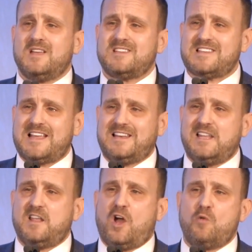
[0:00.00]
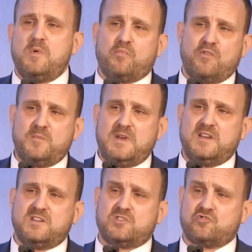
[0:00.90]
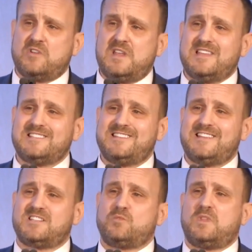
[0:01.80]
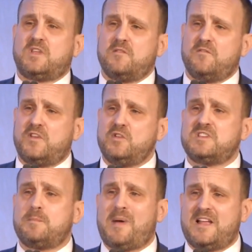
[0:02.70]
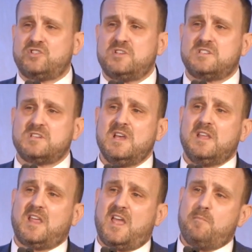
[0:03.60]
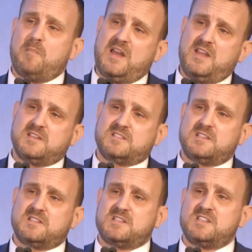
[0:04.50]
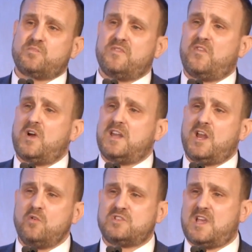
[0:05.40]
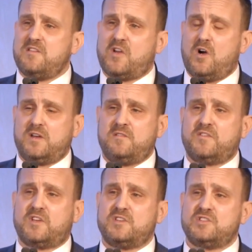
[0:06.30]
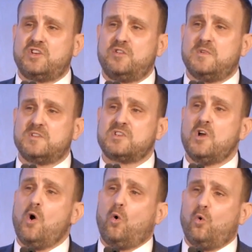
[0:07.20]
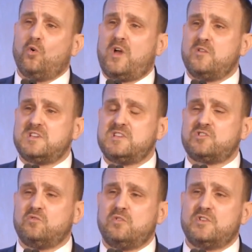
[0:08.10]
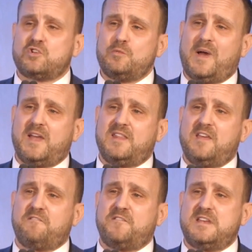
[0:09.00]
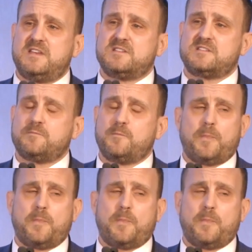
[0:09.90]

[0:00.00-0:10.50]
Sadly, the home improvement industry is littered with confusing badges that in many instances provide no safeguarding for consumers or those installers who pay their fees.